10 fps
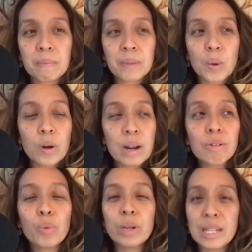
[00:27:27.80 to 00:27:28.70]

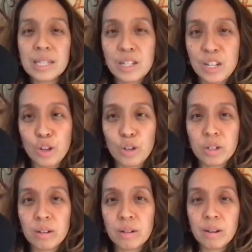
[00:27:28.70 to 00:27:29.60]
whatever we need to
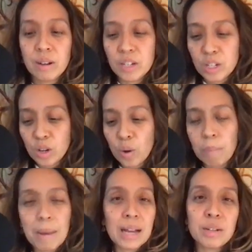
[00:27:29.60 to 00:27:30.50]
teach. Just
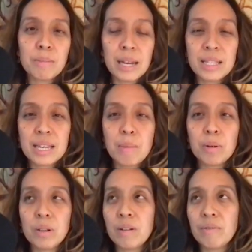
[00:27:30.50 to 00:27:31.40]
going back to my
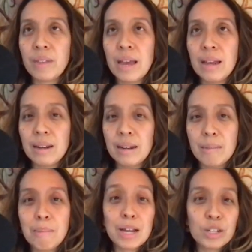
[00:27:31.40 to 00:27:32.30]
example of that
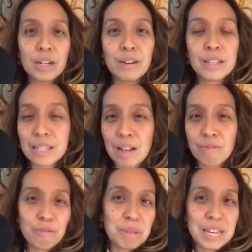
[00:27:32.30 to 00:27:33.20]
imaginary
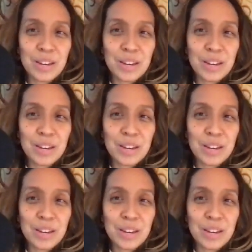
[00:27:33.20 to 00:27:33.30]
self of me,